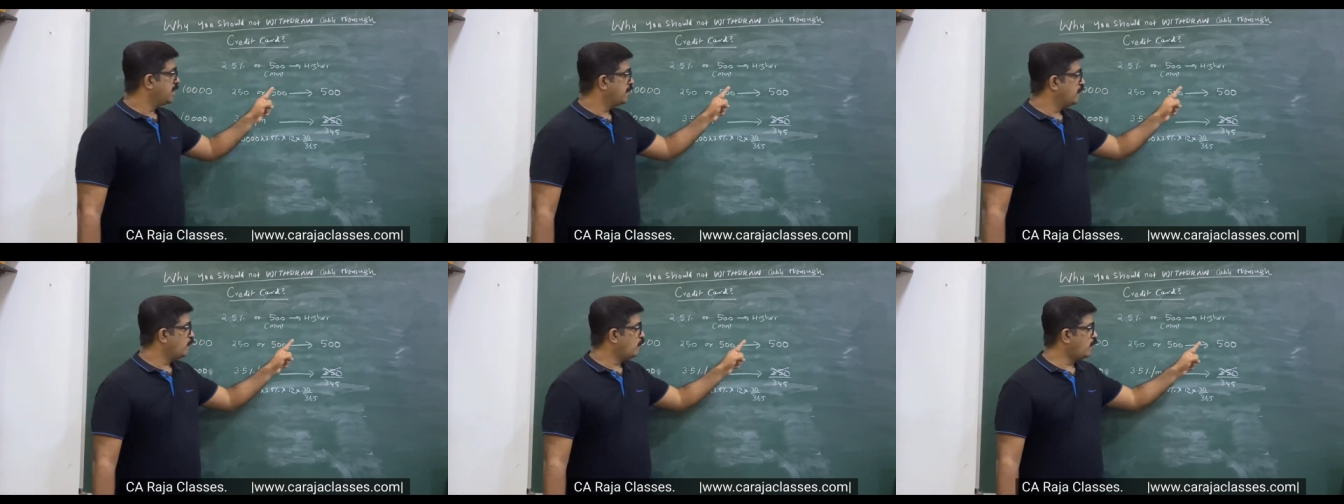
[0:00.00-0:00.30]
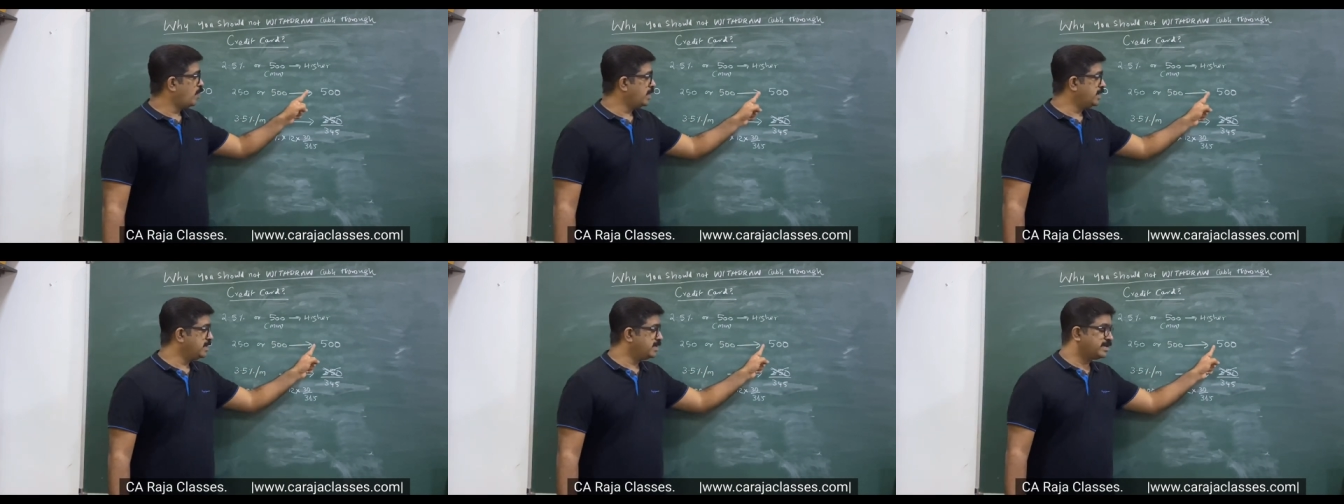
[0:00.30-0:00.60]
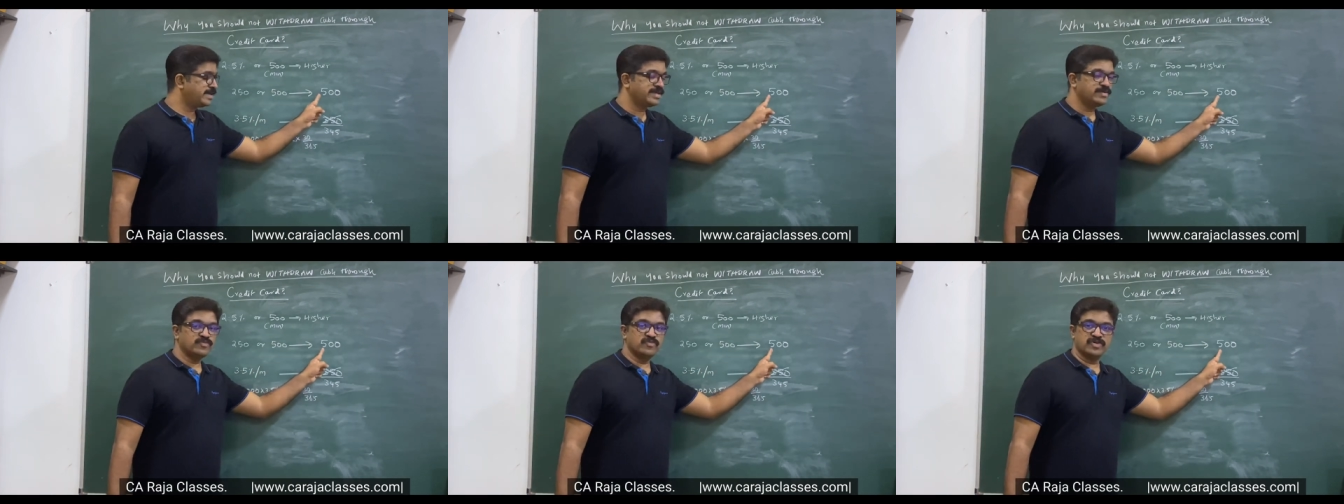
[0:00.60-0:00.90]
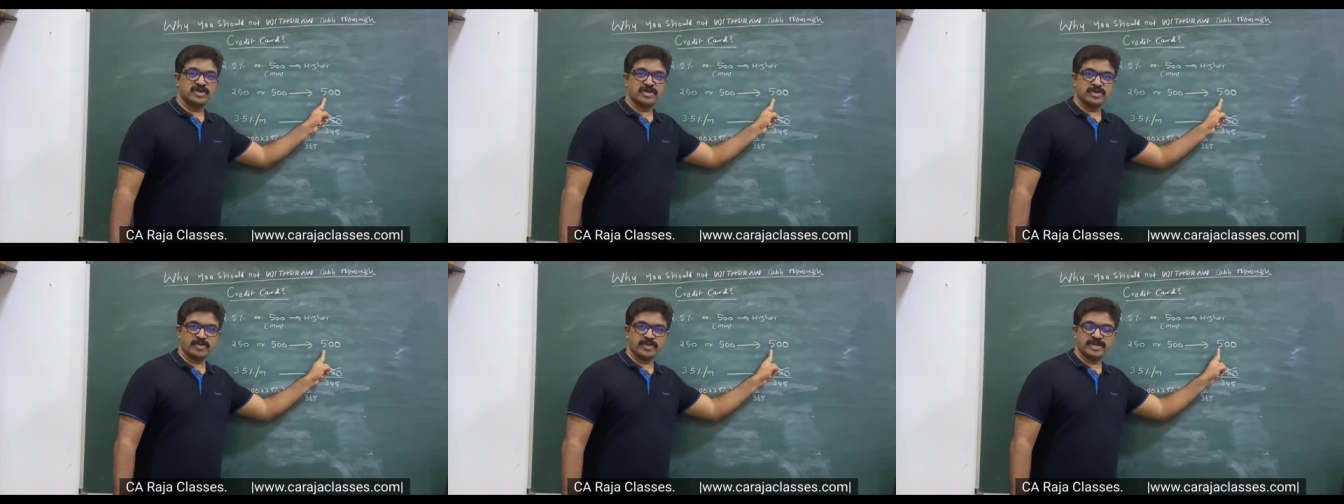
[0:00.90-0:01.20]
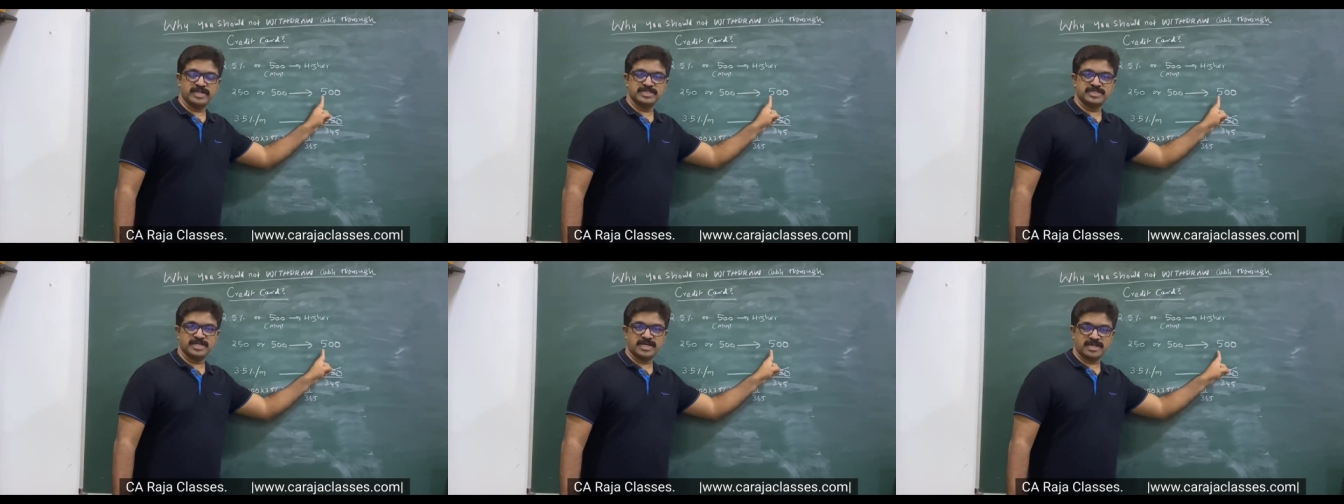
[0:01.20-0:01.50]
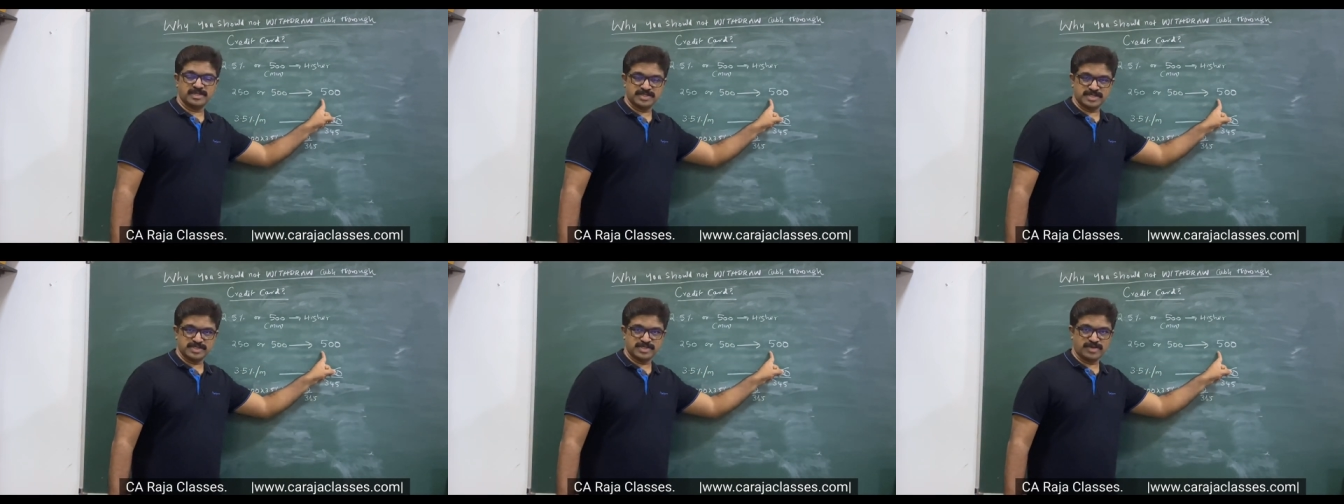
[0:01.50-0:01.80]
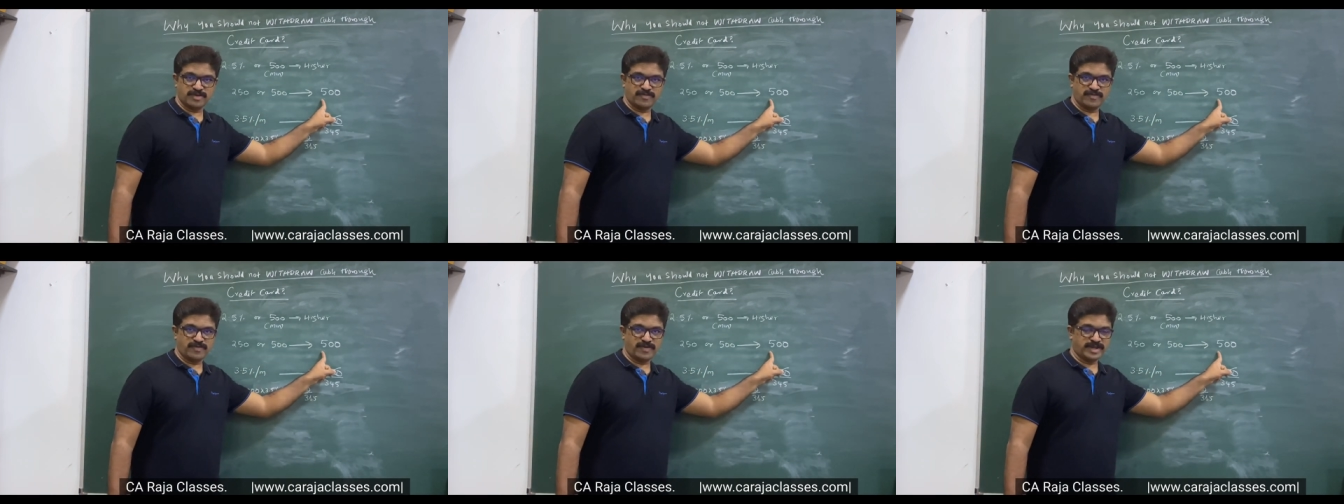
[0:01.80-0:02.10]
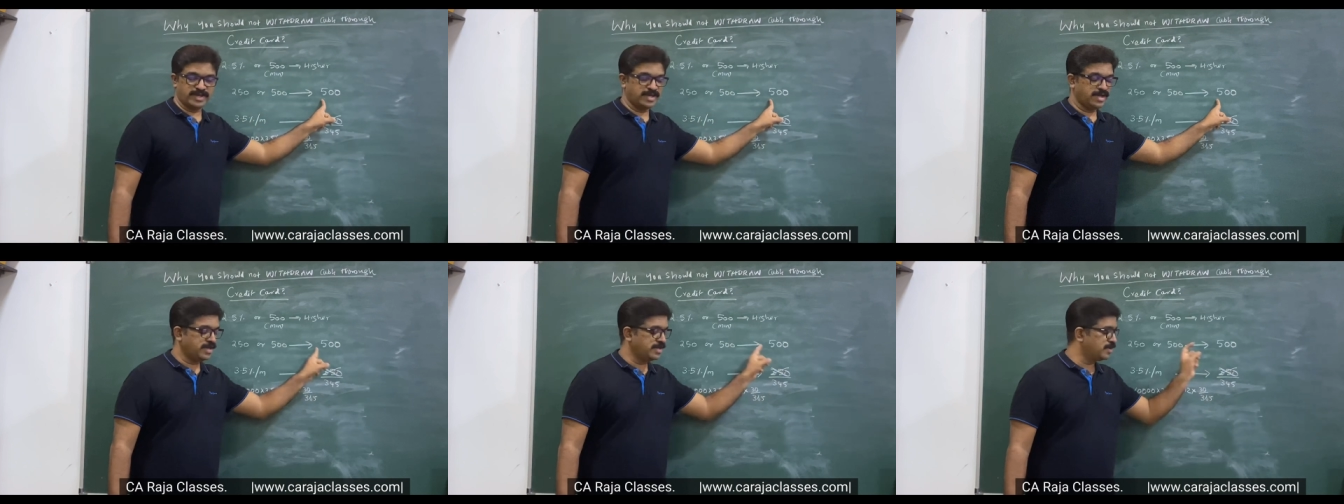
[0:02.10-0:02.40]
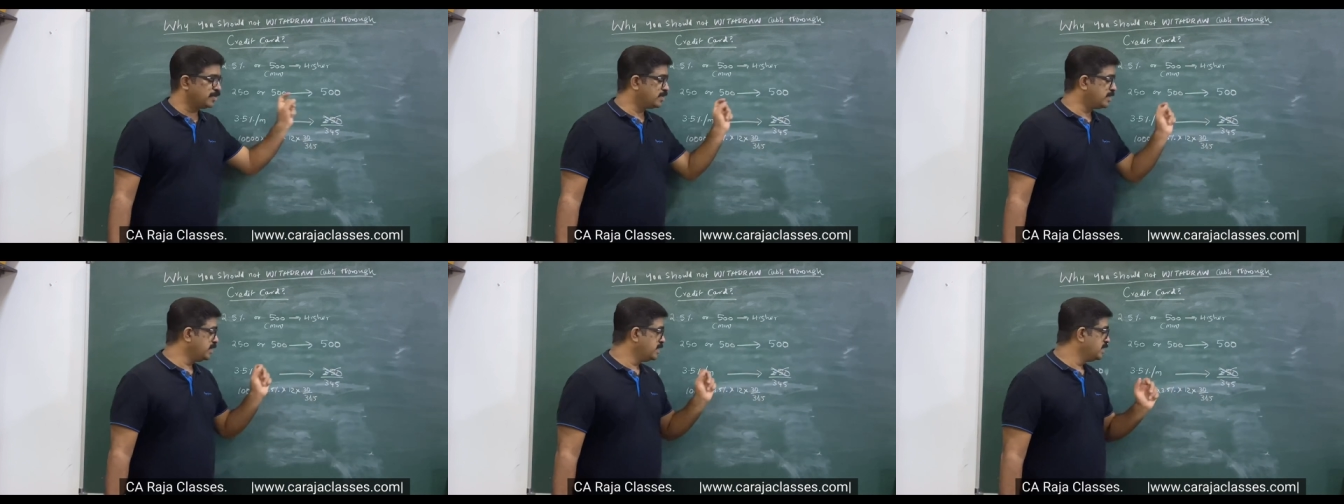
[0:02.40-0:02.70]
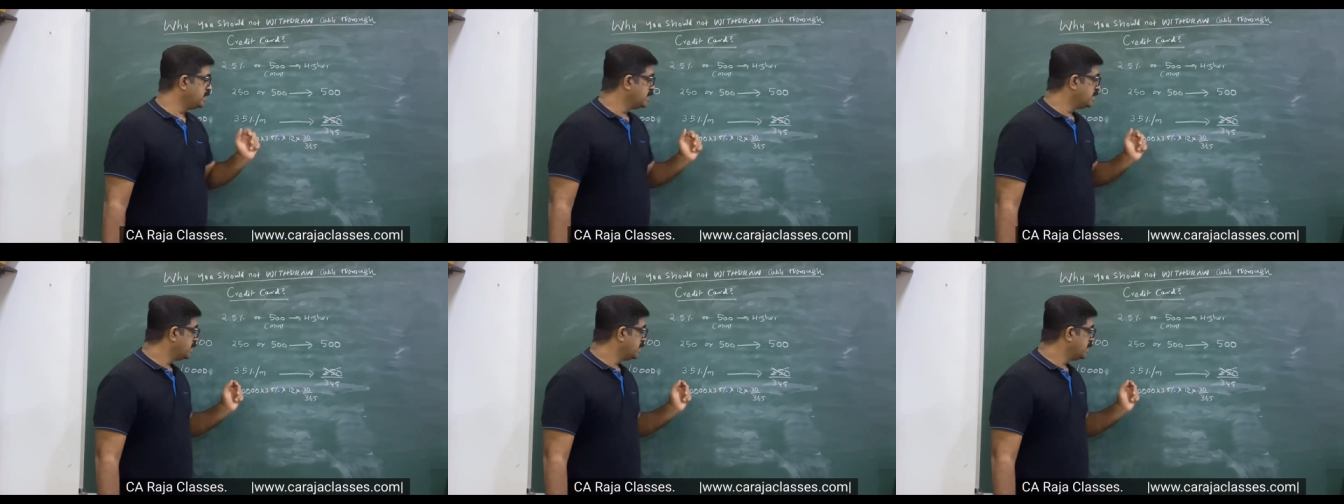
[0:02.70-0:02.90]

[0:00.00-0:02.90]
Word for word: one time withdrawal charges of 500